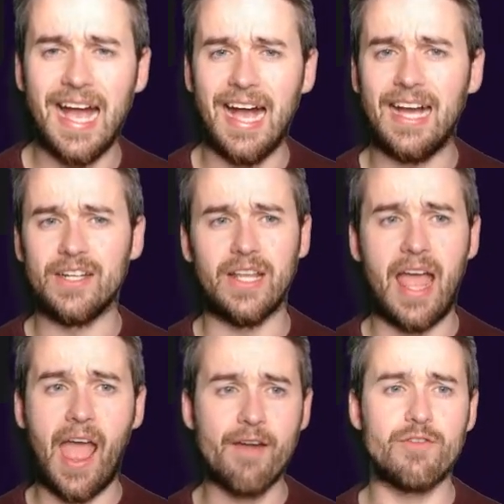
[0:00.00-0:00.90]
and
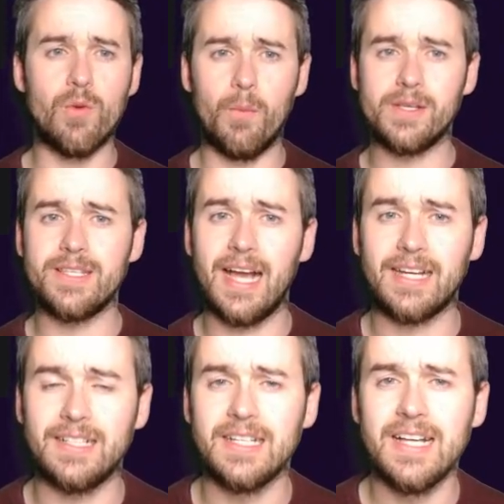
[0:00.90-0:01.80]
everyone was
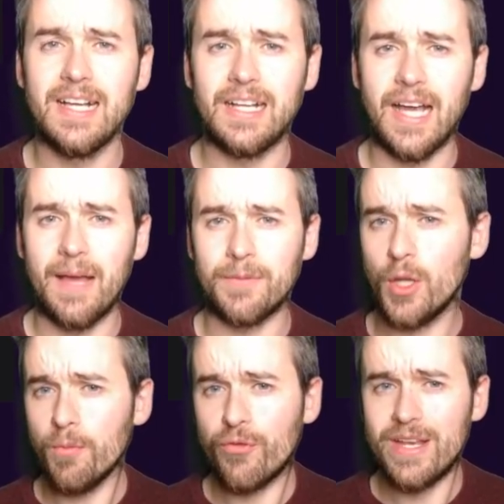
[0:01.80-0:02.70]
knackered.
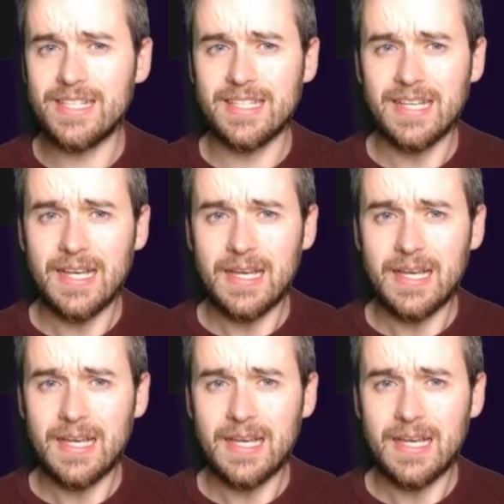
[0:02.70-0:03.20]
Dumfries